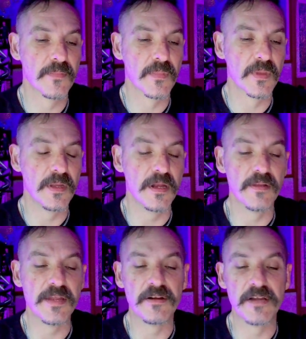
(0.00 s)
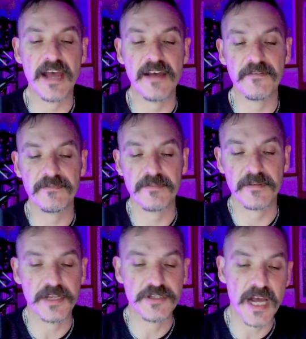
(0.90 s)
you know, they don't have
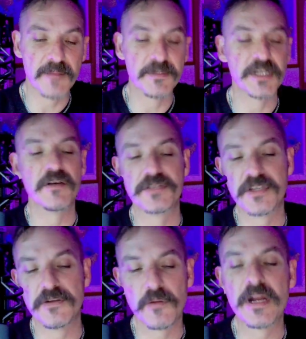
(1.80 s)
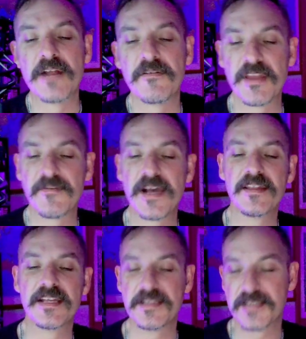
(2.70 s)
a job to go to or whatever, they
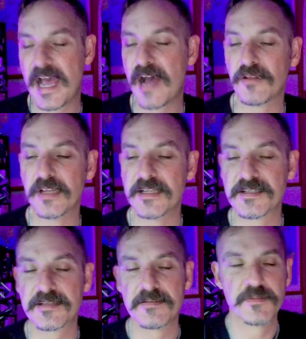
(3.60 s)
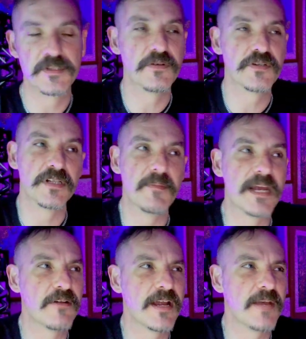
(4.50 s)
find these outlets socially. My
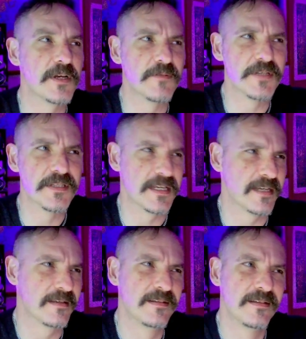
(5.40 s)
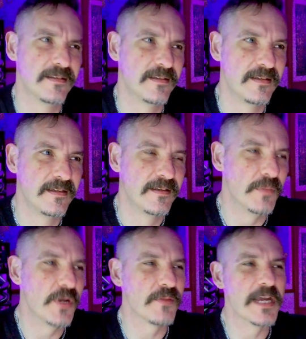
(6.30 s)
grandma was like,
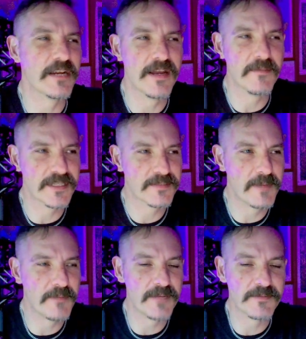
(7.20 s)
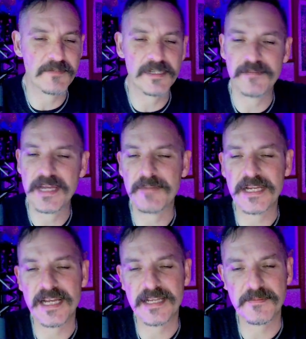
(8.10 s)
both of my grandmas, my mom's mom and my
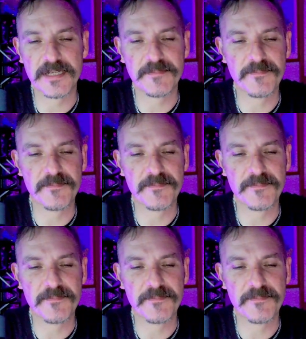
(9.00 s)
dad's mom,